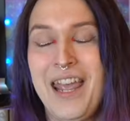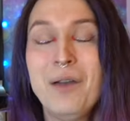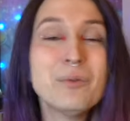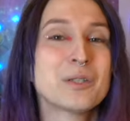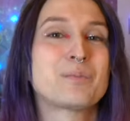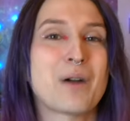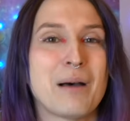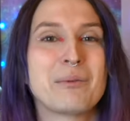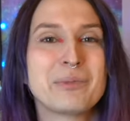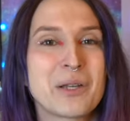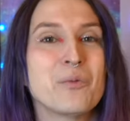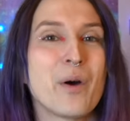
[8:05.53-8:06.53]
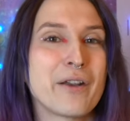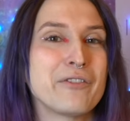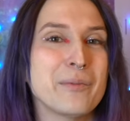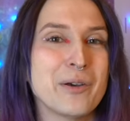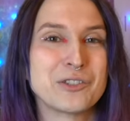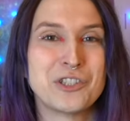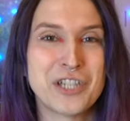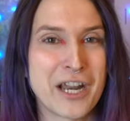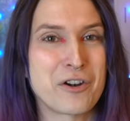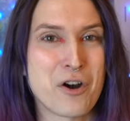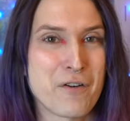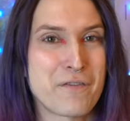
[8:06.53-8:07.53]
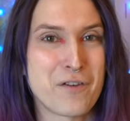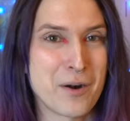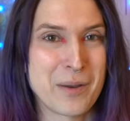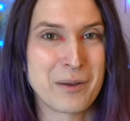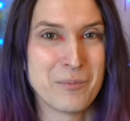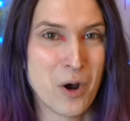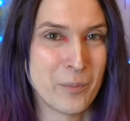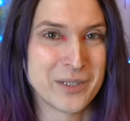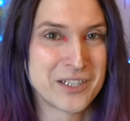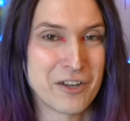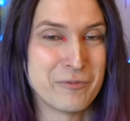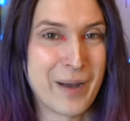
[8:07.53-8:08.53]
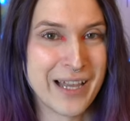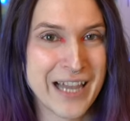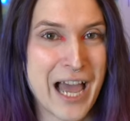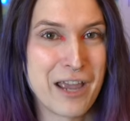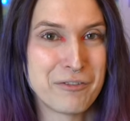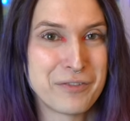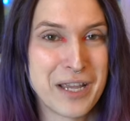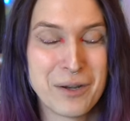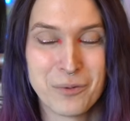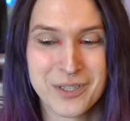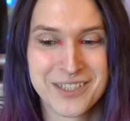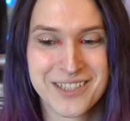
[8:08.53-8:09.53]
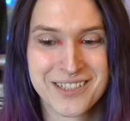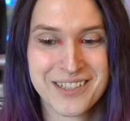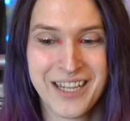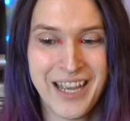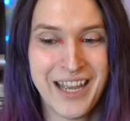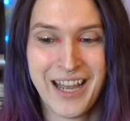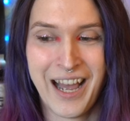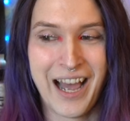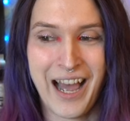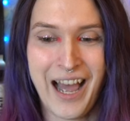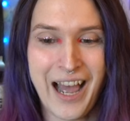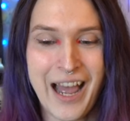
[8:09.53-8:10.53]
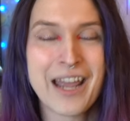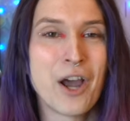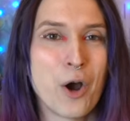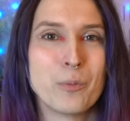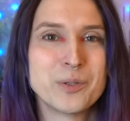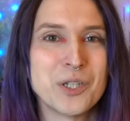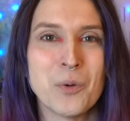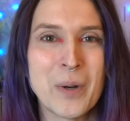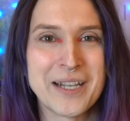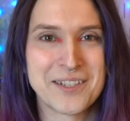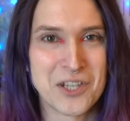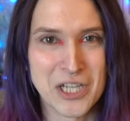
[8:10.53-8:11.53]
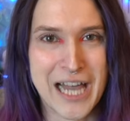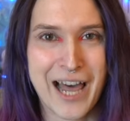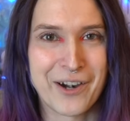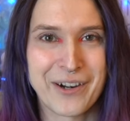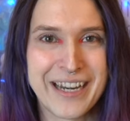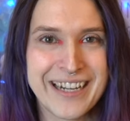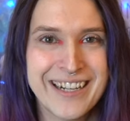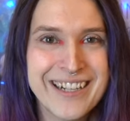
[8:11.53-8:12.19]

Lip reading: It was probably one of the most gender-affirming moments of my life. It was, I hope she wins the lottery.